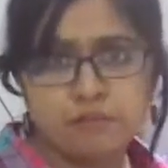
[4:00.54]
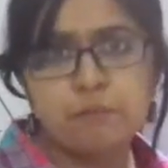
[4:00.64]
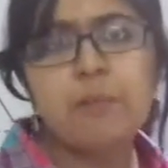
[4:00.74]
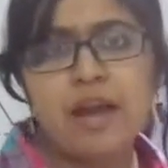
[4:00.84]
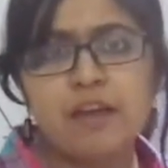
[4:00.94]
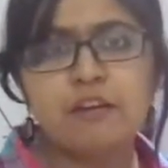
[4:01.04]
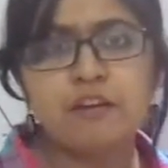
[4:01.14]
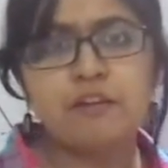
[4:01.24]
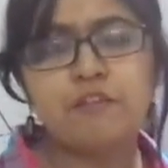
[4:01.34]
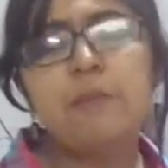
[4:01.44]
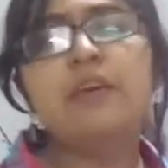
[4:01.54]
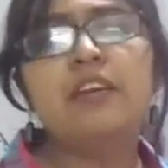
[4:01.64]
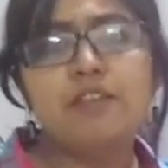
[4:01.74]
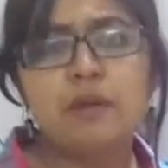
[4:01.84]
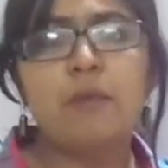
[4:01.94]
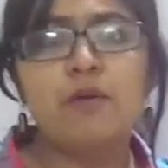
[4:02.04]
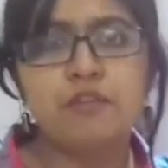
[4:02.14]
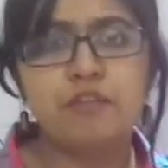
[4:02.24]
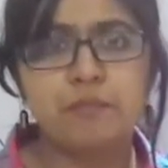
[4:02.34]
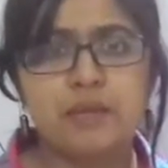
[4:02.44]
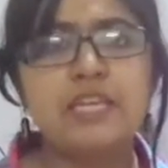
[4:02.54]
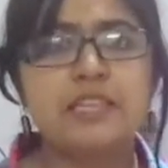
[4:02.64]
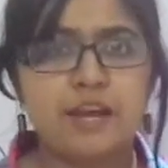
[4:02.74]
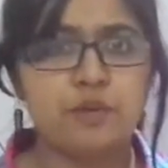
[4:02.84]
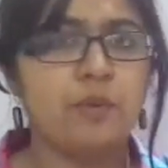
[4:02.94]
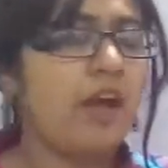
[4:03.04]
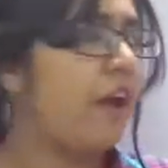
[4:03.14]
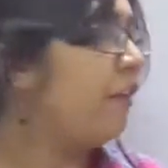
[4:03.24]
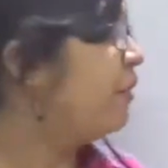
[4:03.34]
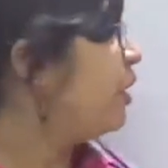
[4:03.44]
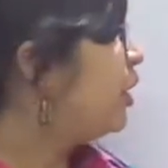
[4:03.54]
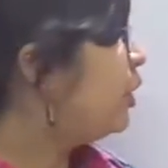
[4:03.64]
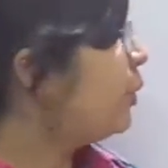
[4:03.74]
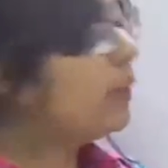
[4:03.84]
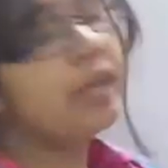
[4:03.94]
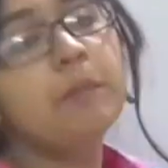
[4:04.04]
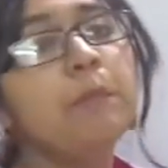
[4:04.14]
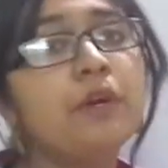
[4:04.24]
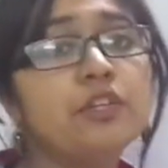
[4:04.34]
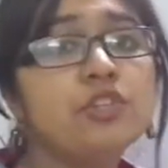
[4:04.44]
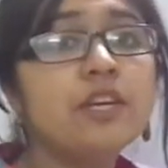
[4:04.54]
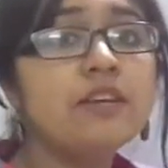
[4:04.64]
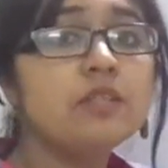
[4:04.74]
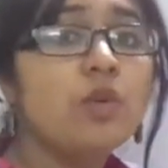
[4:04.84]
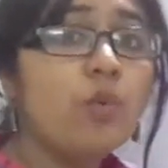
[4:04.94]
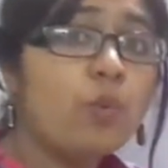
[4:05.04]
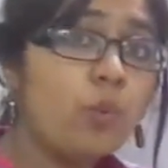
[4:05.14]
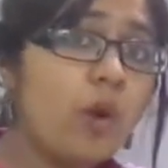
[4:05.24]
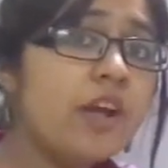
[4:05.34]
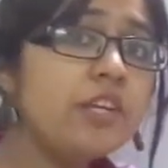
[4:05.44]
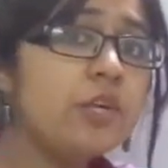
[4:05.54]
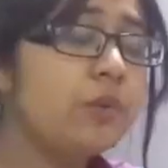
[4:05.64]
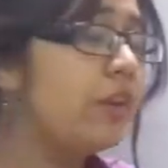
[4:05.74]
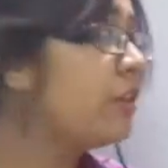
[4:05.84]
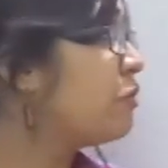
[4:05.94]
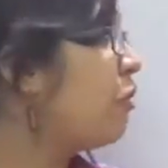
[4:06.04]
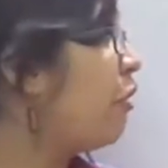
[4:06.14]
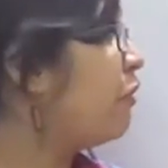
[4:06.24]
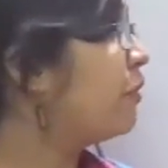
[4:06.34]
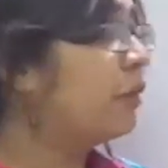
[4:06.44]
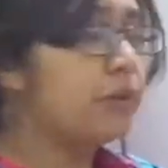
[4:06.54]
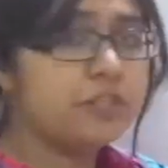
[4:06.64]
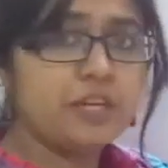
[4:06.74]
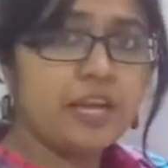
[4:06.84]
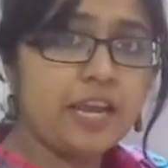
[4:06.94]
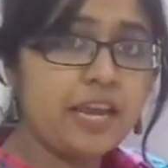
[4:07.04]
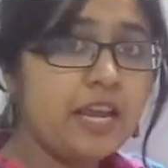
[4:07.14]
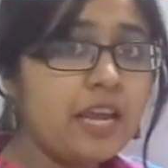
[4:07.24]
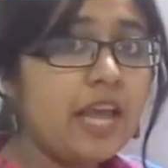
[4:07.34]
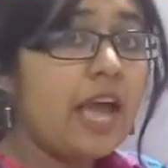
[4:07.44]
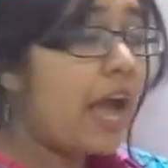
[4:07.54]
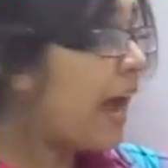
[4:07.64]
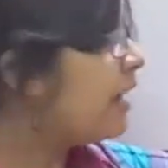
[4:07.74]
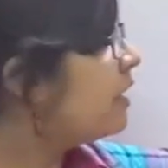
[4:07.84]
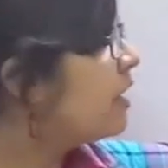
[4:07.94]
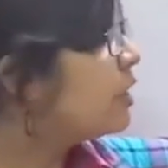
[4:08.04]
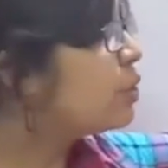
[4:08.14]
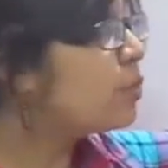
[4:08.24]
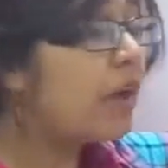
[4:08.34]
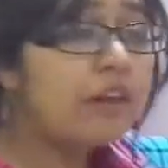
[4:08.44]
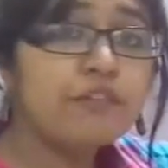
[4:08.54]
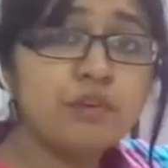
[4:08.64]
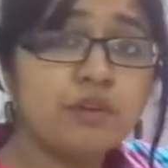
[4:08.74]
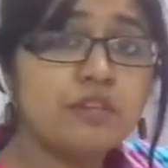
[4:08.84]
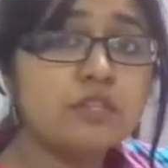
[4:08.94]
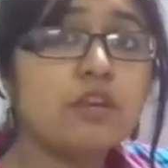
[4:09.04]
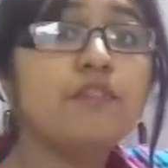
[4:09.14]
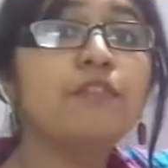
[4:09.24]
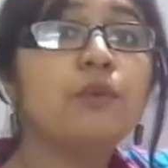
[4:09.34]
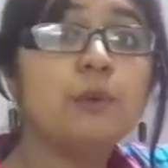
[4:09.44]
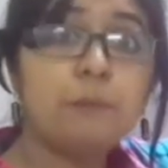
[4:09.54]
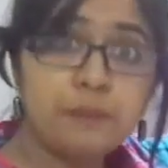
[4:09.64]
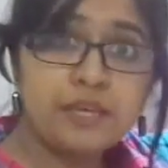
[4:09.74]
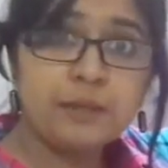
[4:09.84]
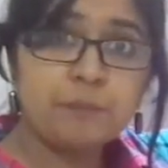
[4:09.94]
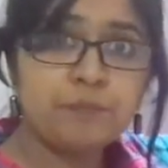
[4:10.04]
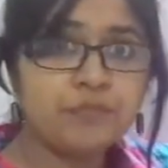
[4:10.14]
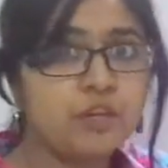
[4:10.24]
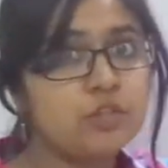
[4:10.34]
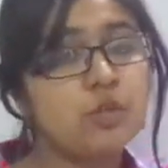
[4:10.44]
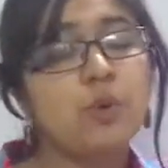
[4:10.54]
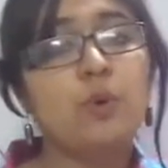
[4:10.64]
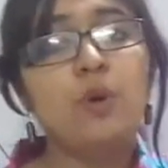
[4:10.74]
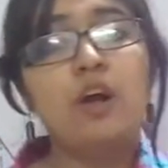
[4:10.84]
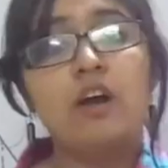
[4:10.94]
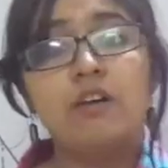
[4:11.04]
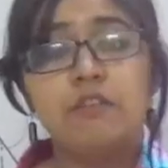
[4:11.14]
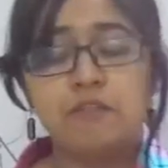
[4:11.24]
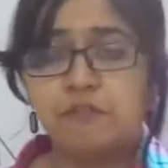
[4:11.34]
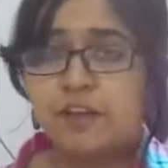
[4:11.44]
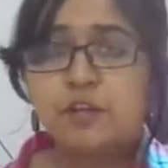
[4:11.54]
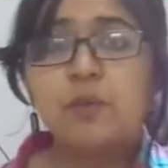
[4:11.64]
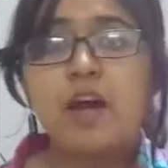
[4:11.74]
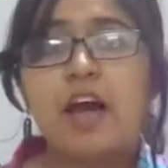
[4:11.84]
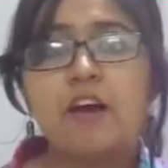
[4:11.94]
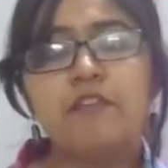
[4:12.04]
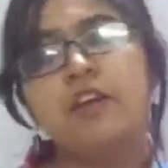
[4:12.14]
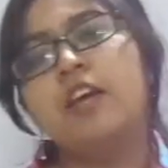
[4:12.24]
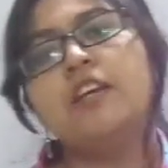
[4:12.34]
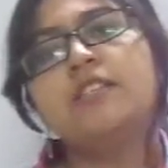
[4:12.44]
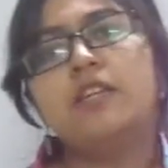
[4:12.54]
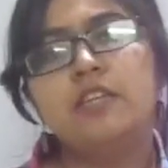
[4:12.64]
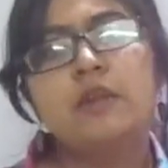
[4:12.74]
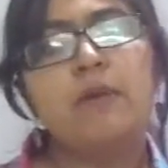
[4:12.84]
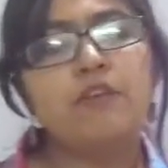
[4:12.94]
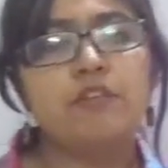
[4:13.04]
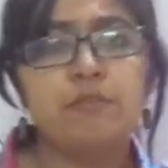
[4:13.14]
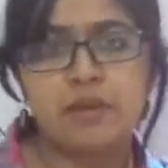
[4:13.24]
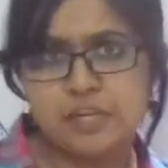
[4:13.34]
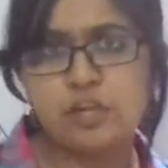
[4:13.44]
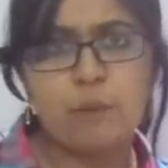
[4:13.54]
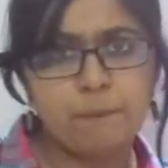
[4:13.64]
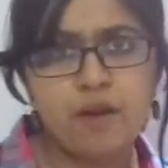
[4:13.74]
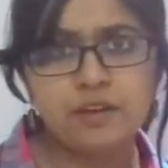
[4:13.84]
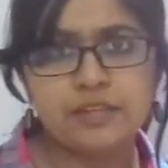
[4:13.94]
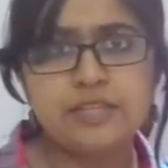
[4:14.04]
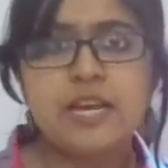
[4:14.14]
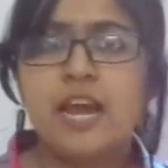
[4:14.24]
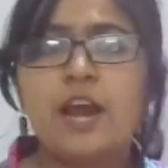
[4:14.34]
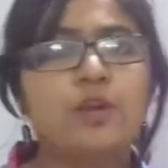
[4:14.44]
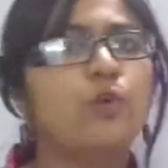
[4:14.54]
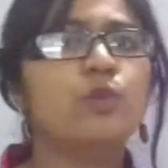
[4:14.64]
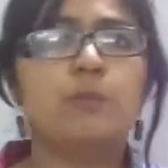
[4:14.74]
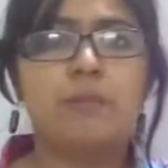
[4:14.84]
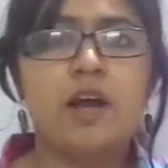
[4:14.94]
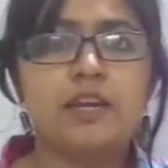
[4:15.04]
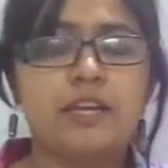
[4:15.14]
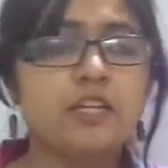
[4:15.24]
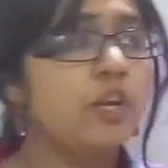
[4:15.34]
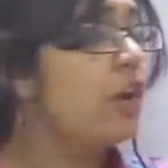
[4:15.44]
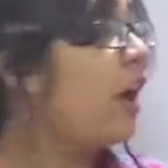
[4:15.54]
buy from a given amount of money that you have, you can purchase 1 unit of good A and 12 units of good B. So when you have certain amount of money in your pocket and you go to the market,